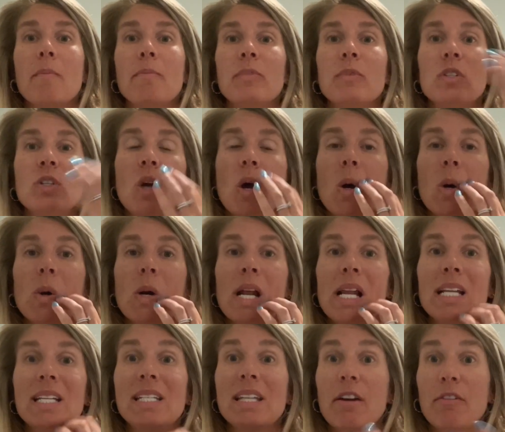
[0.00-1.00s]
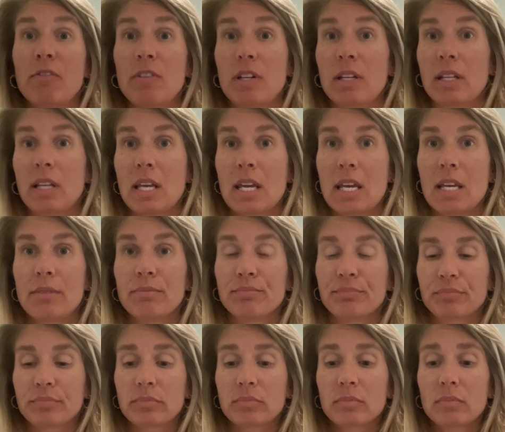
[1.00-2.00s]
So definitely
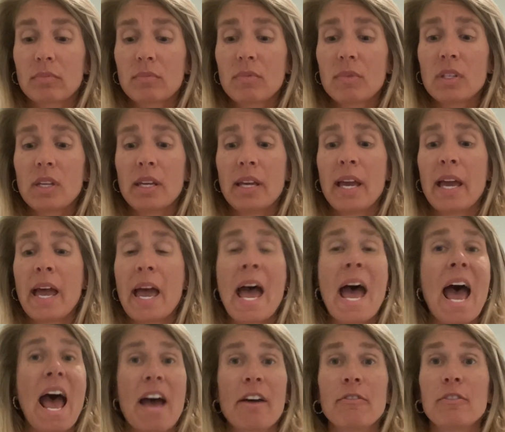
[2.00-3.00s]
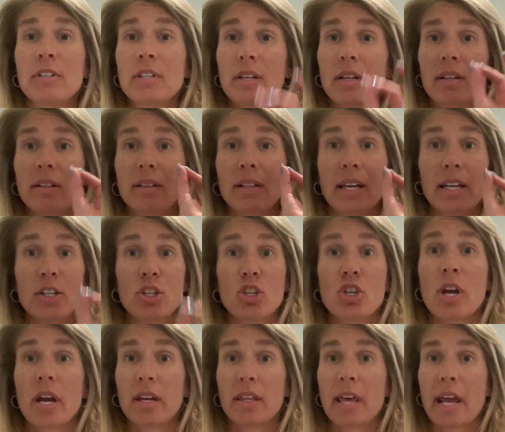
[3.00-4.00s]
have to like
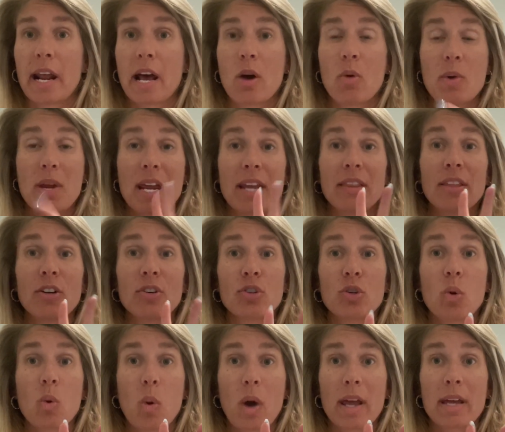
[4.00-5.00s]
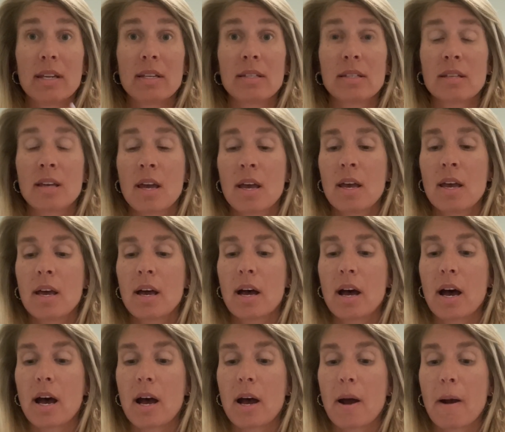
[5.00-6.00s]
check that out. We ate there twice.
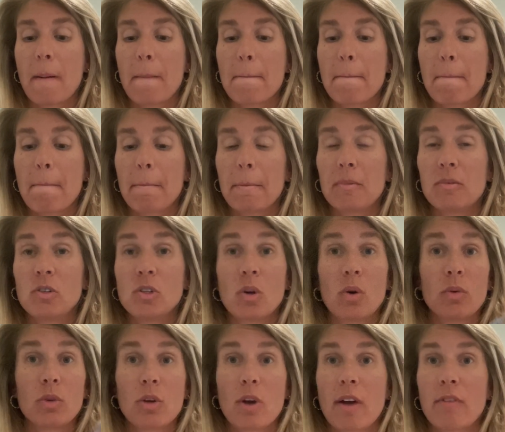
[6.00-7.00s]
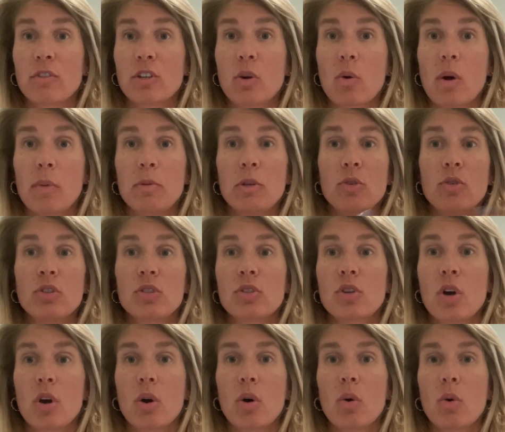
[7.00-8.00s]
So you have to go up. You just
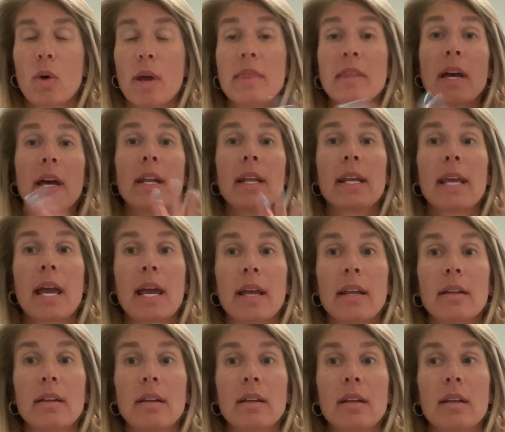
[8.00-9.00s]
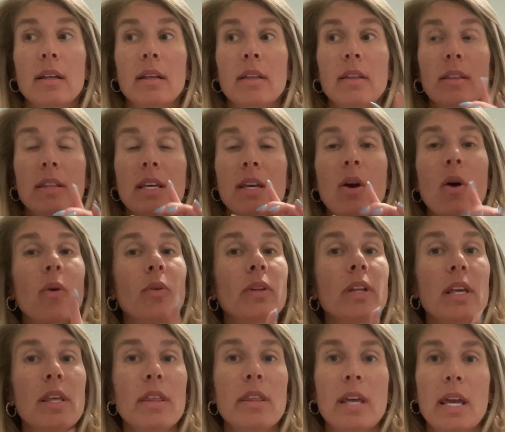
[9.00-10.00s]
go, and again, the
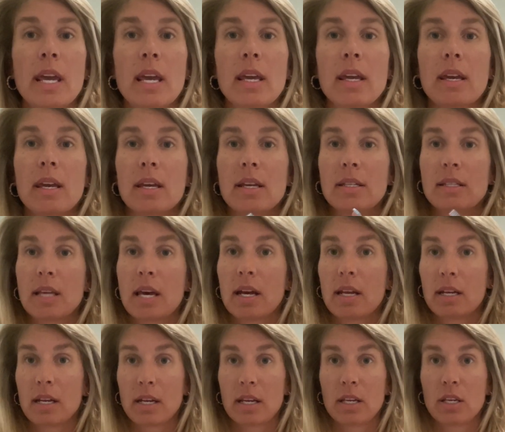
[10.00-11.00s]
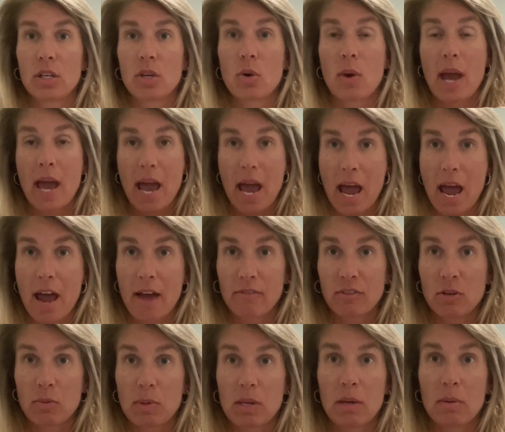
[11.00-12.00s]
only thing is that you have
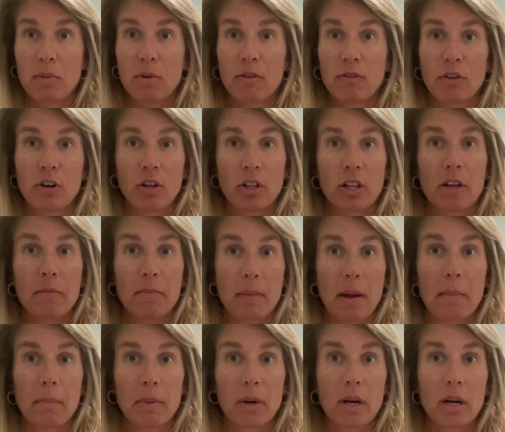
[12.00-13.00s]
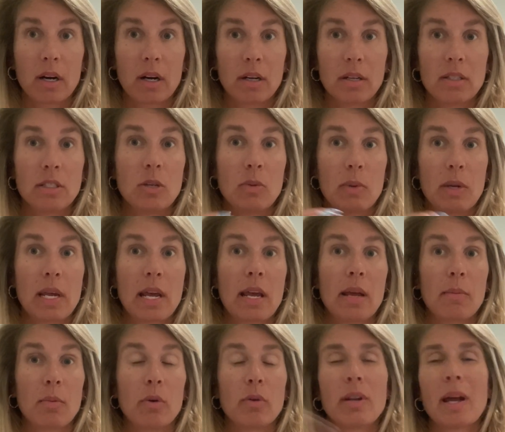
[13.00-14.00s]
to be a Preferred Club member to be
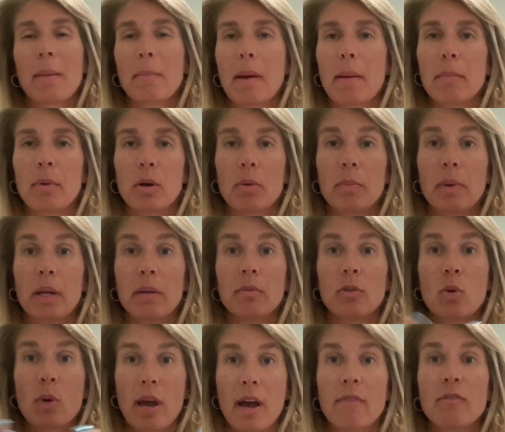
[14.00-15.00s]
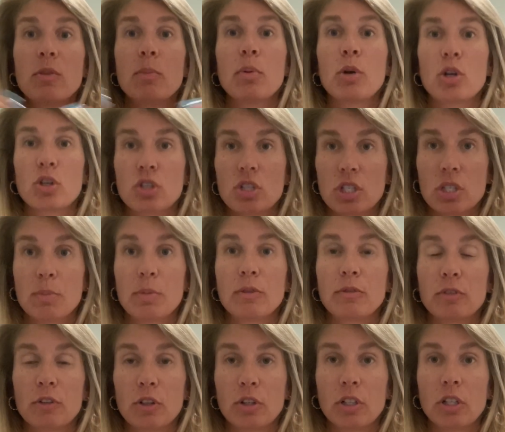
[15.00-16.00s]
able, not member, but you have to purchase the
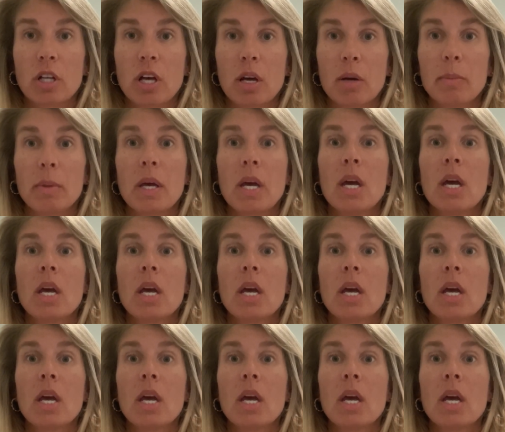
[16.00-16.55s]
Preferred Club